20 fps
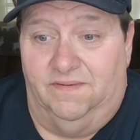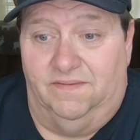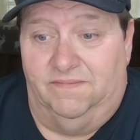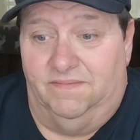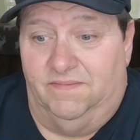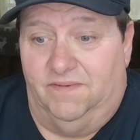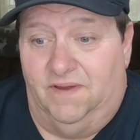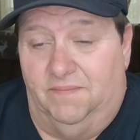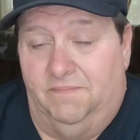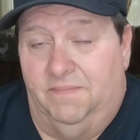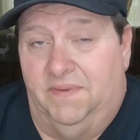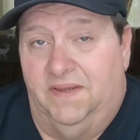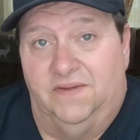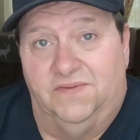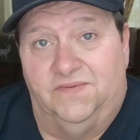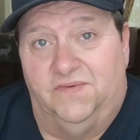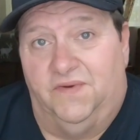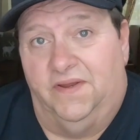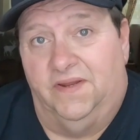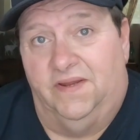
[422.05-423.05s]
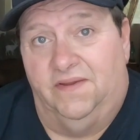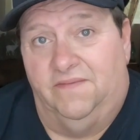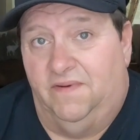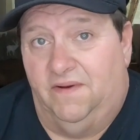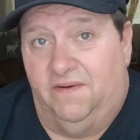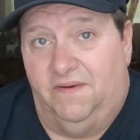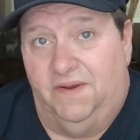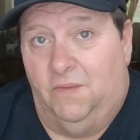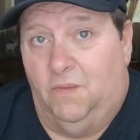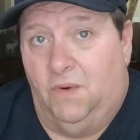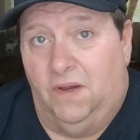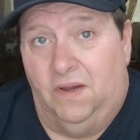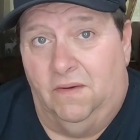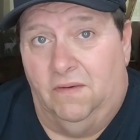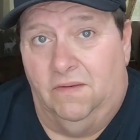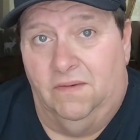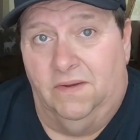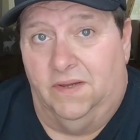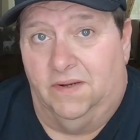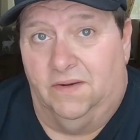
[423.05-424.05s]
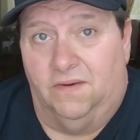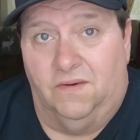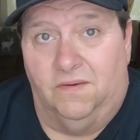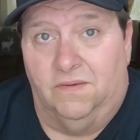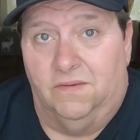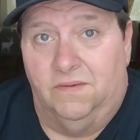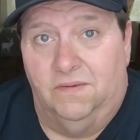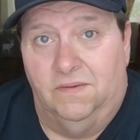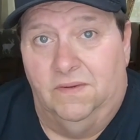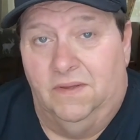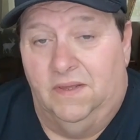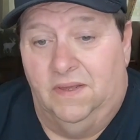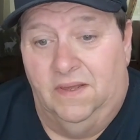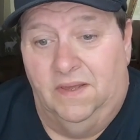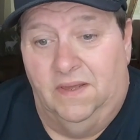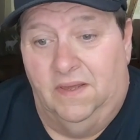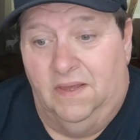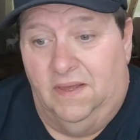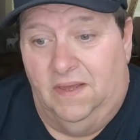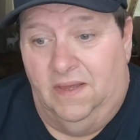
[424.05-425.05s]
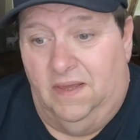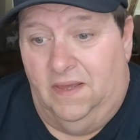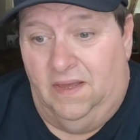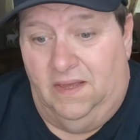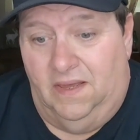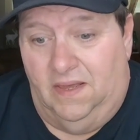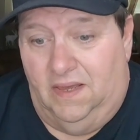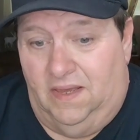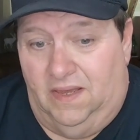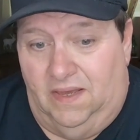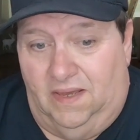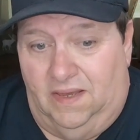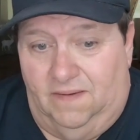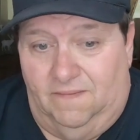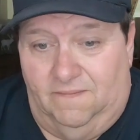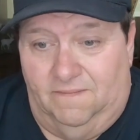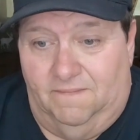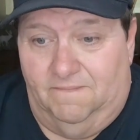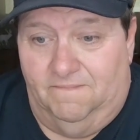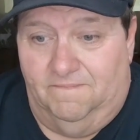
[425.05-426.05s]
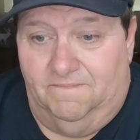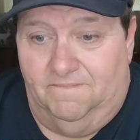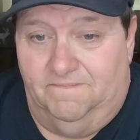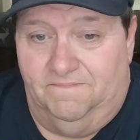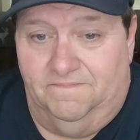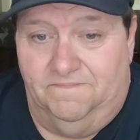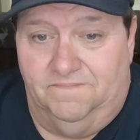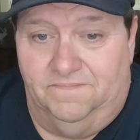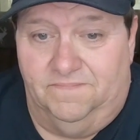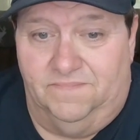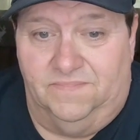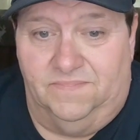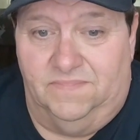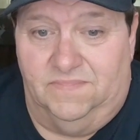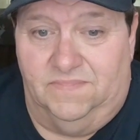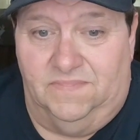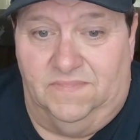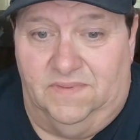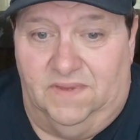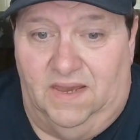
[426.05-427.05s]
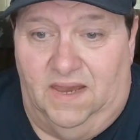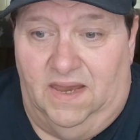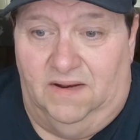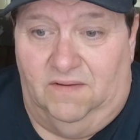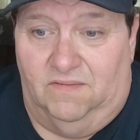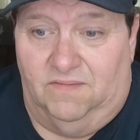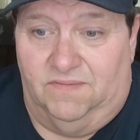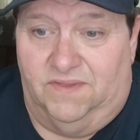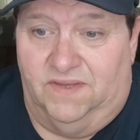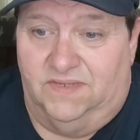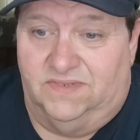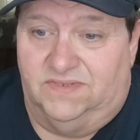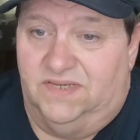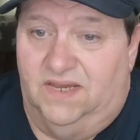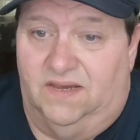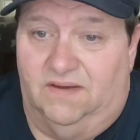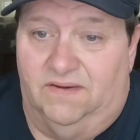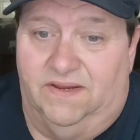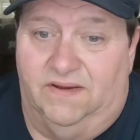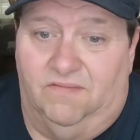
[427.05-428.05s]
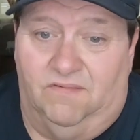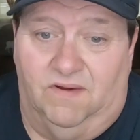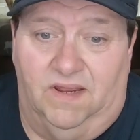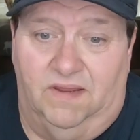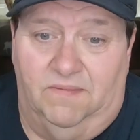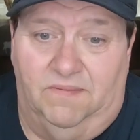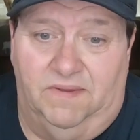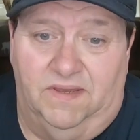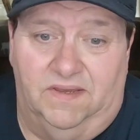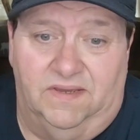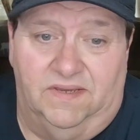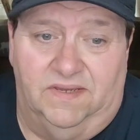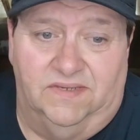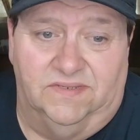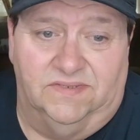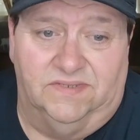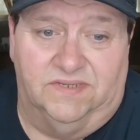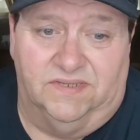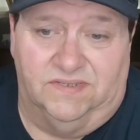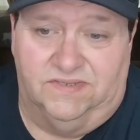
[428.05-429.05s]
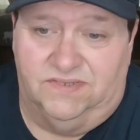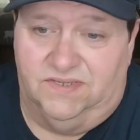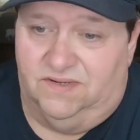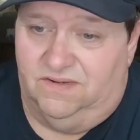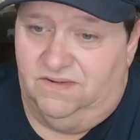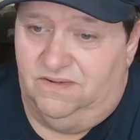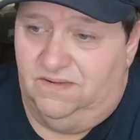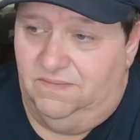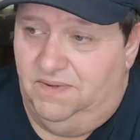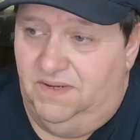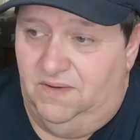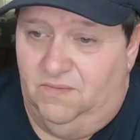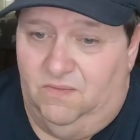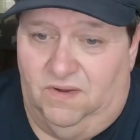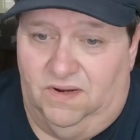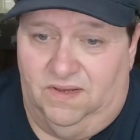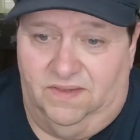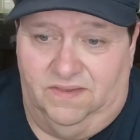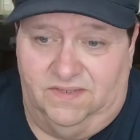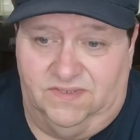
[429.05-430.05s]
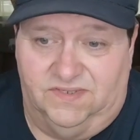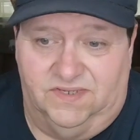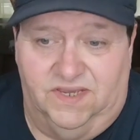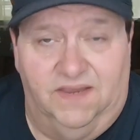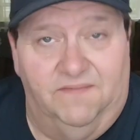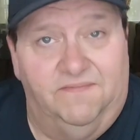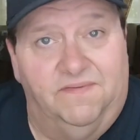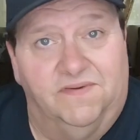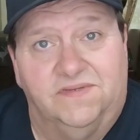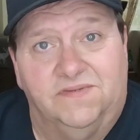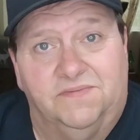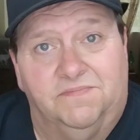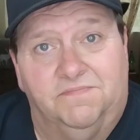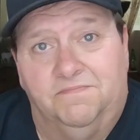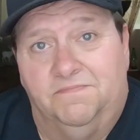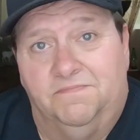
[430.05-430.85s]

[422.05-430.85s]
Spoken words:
not being treated very well at all. I don't think Saudi Arabia is considered to be one of the safest